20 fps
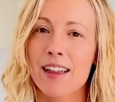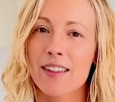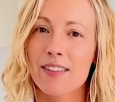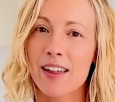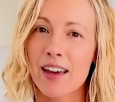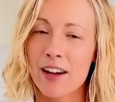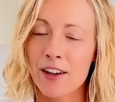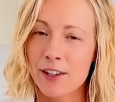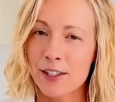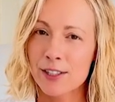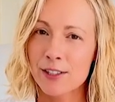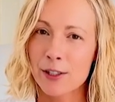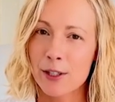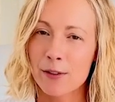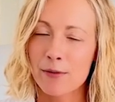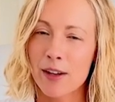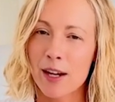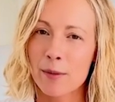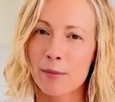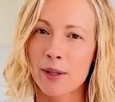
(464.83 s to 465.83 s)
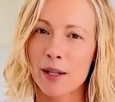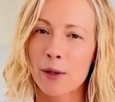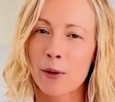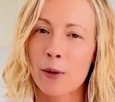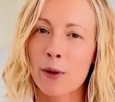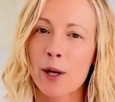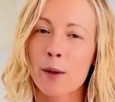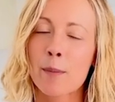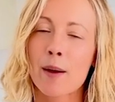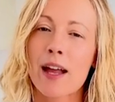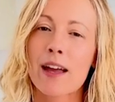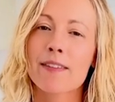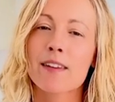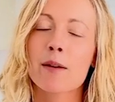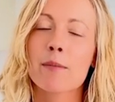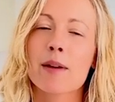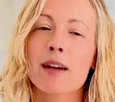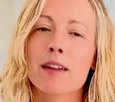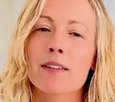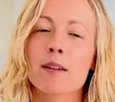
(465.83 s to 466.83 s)
They are a certified B Corp, and
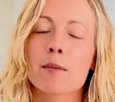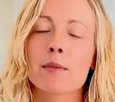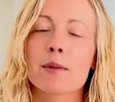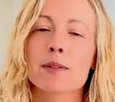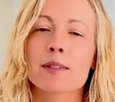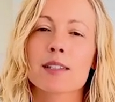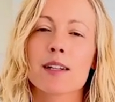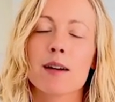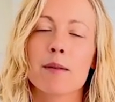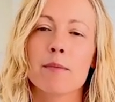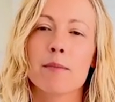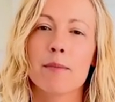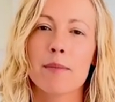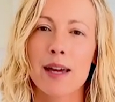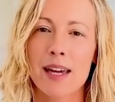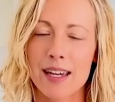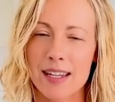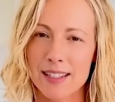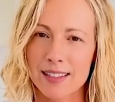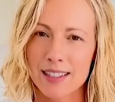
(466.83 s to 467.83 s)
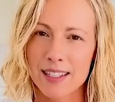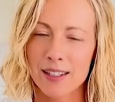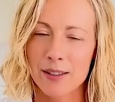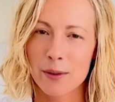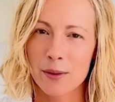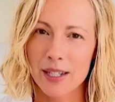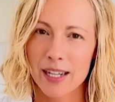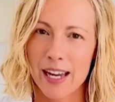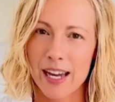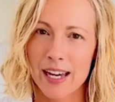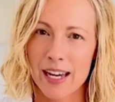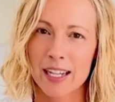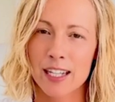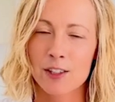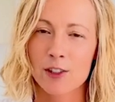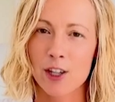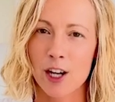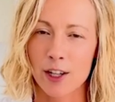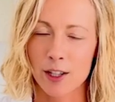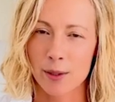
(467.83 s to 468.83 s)
they make the most amazing
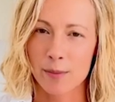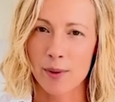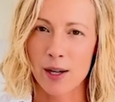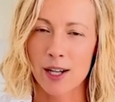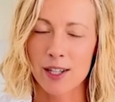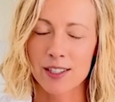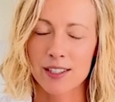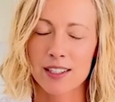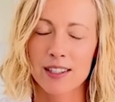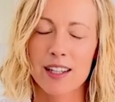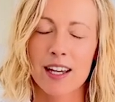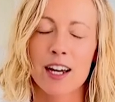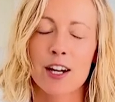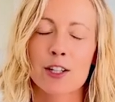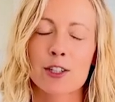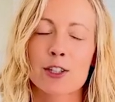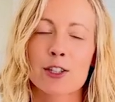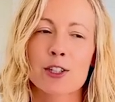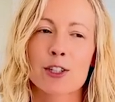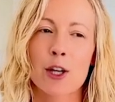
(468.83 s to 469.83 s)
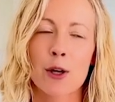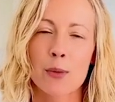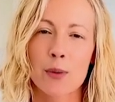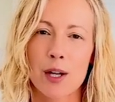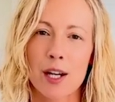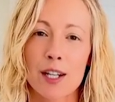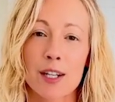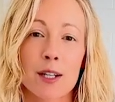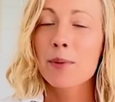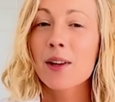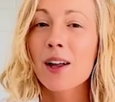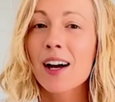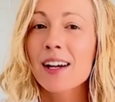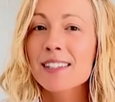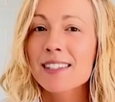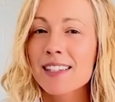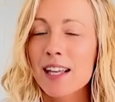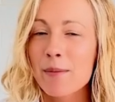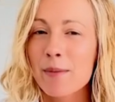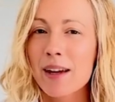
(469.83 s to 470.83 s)
organic chocolate bars. They are so good.
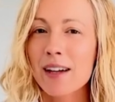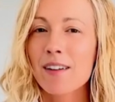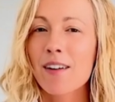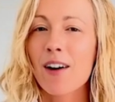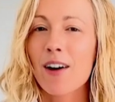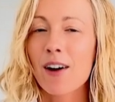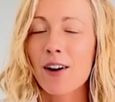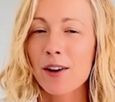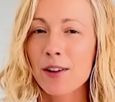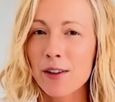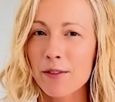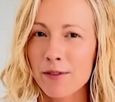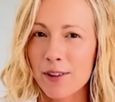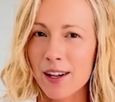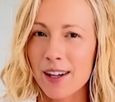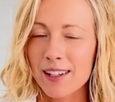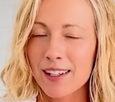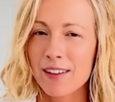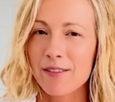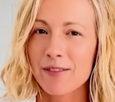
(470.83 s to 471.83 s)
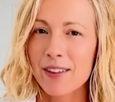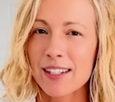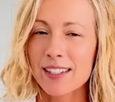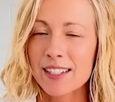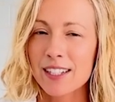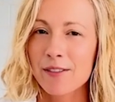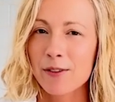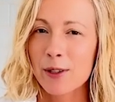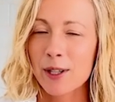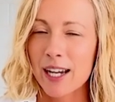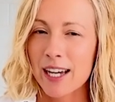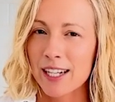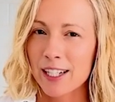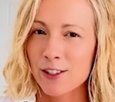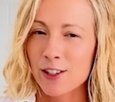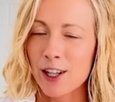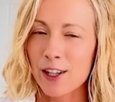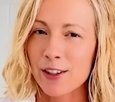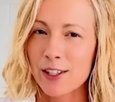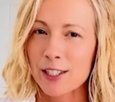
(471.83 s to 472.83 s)
Plus, they make all the fun and festive
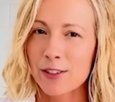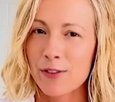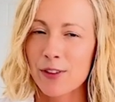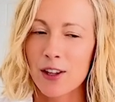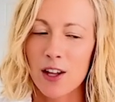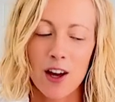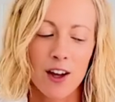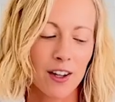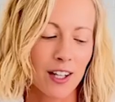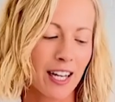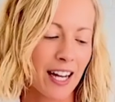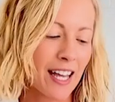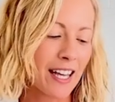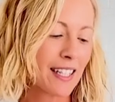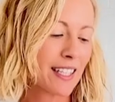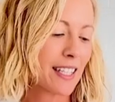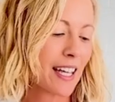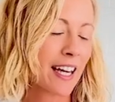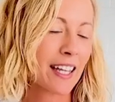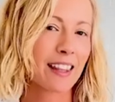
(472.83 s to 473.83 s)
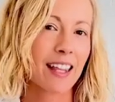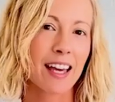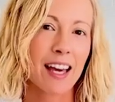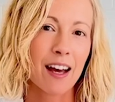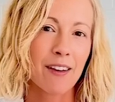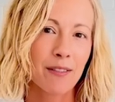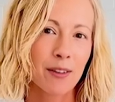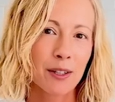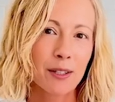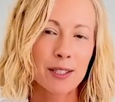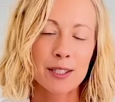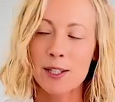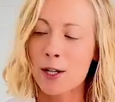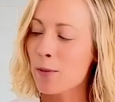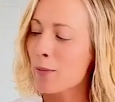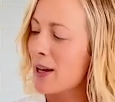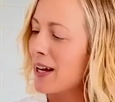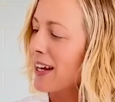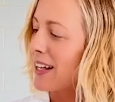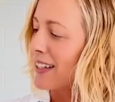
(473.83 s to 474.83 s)
organic chocolates for the holidays. Like, they have little
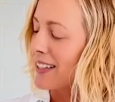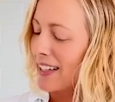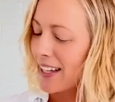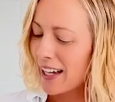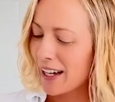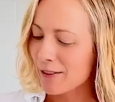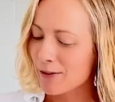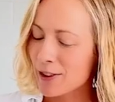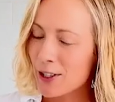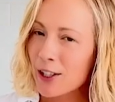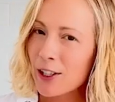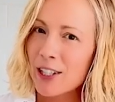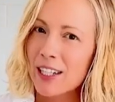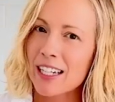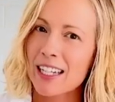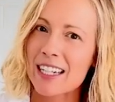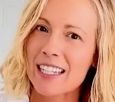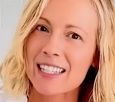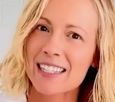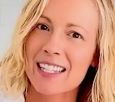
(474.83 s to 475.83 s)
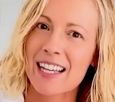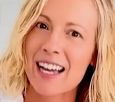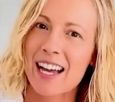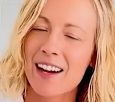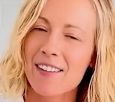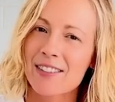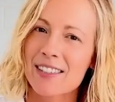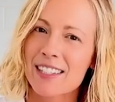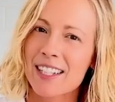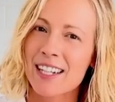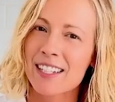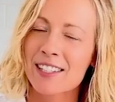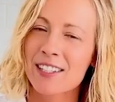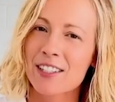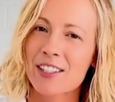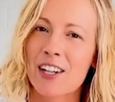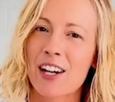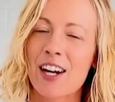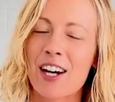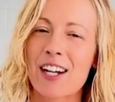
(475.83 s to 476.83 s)
snowmen, they have turkeys, they have
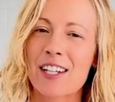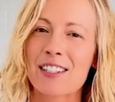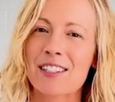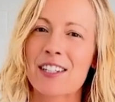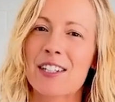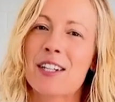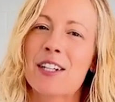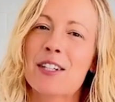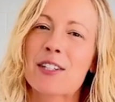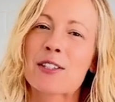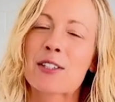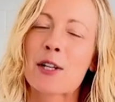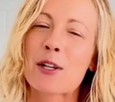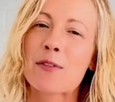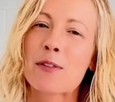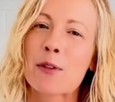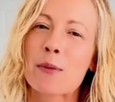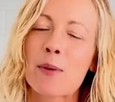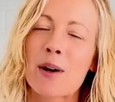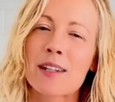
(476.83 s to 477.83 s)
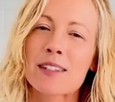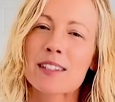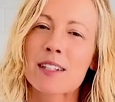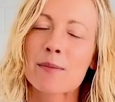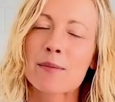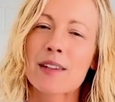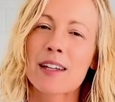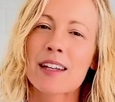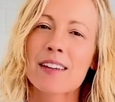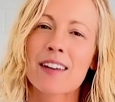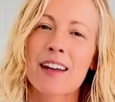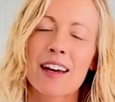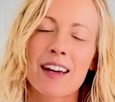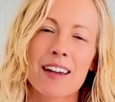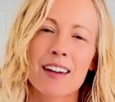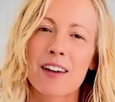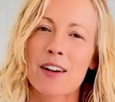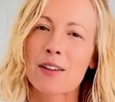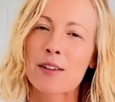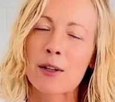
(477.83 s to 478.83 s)
Santa Claus. So if you want something
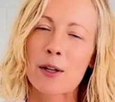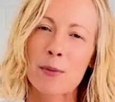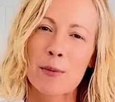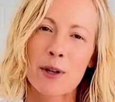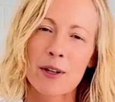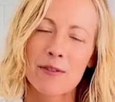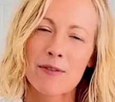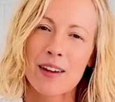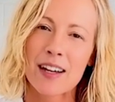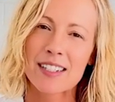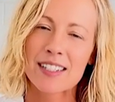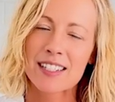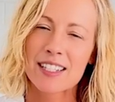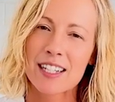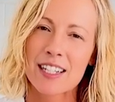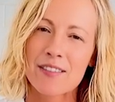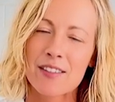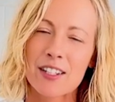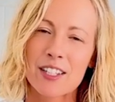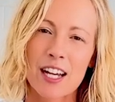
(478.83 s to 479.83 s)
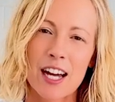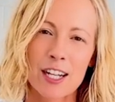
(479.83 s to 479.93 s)
like a little more festive and